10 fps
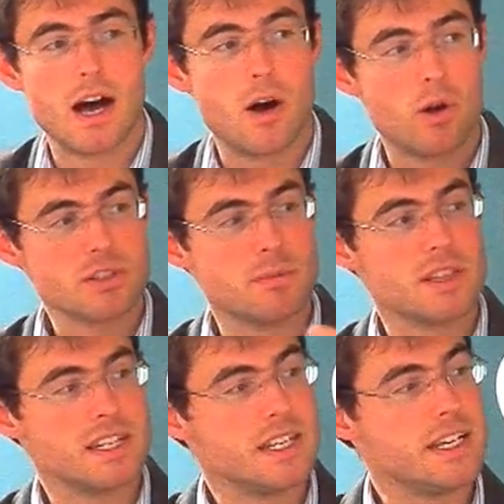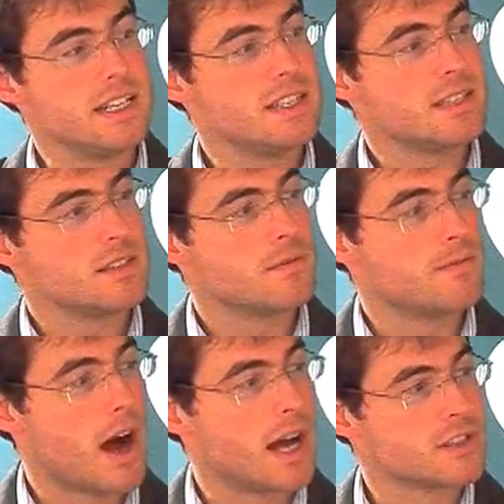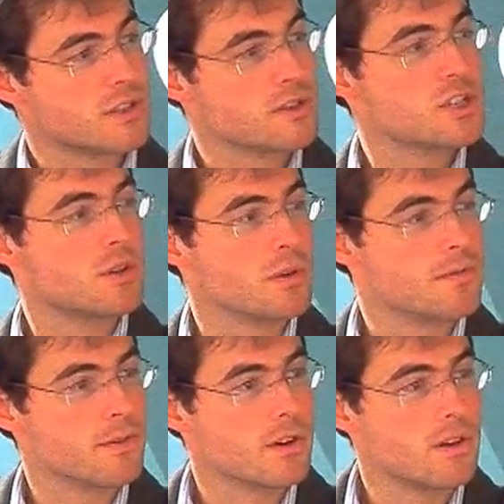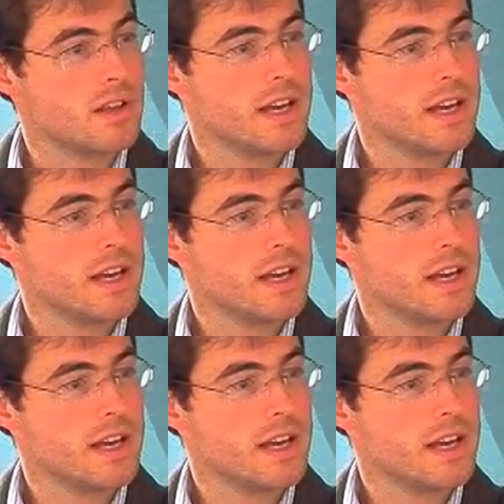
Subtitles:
ultimately needs surgical referral,